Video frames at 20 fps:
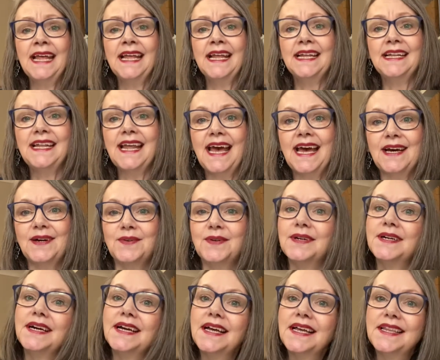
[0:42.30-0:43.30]
Now,
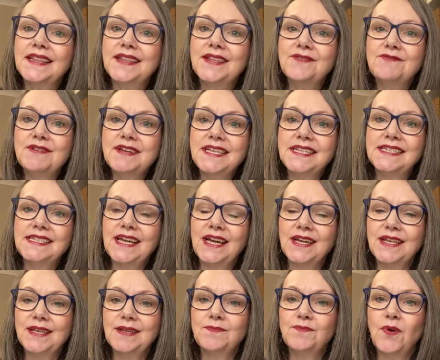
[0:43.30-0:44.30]
the reason
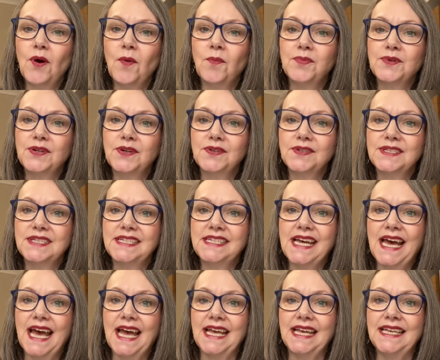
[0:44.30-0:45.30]
I popped on
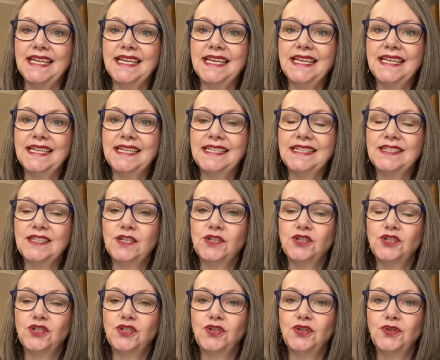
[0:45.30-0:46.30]
today is
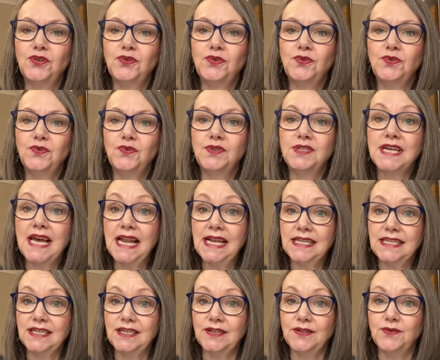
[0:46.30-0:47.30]
to tell
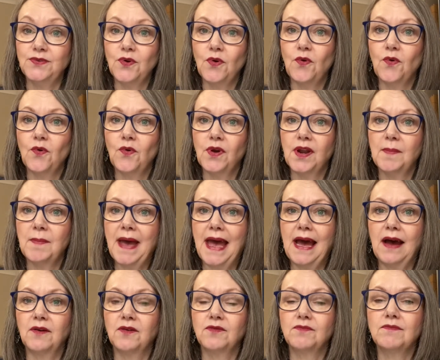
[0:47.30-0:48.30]
you all
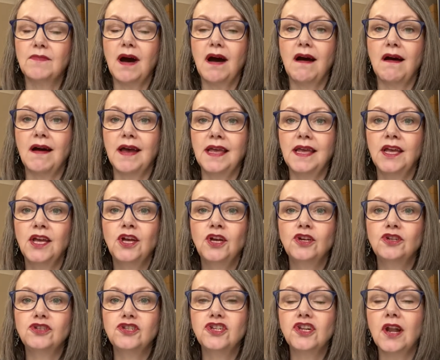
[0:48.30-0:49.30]
about my
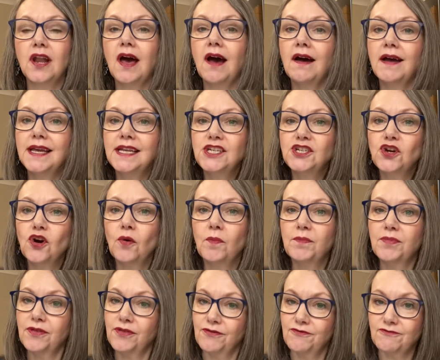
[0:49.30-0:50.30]
July top
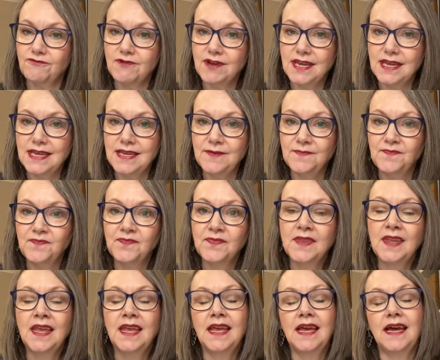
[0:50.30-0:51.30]
3.
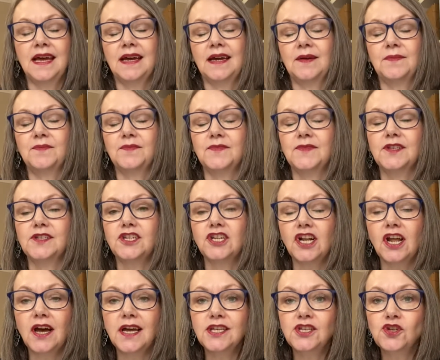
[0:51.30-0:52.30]
The
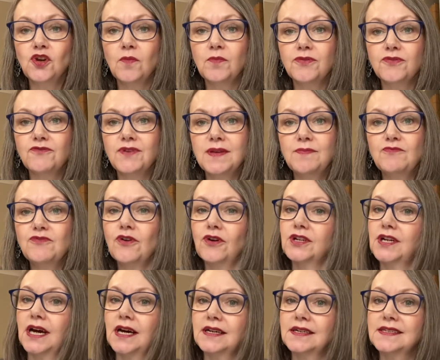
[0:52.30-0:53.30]
July top 3
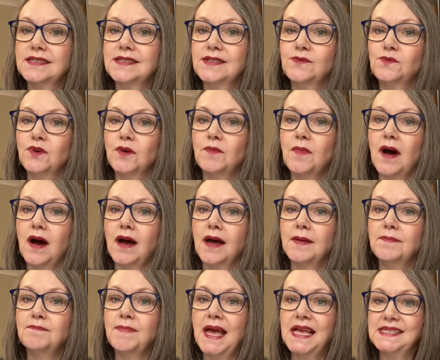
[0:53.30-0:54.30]
products that were my
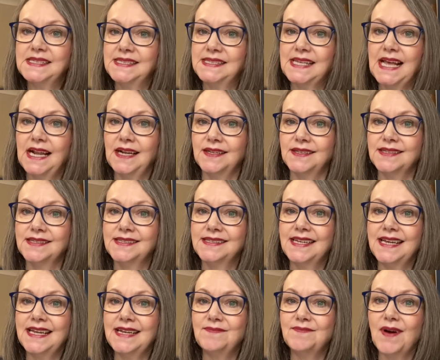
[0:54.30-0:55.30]
best sellers
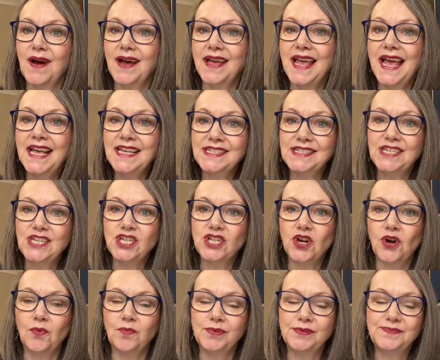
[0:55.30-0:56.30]
in my Etsy
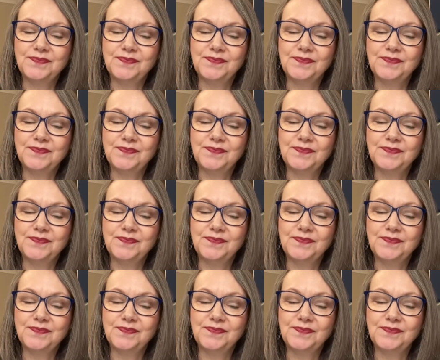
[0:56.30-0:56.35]
shop.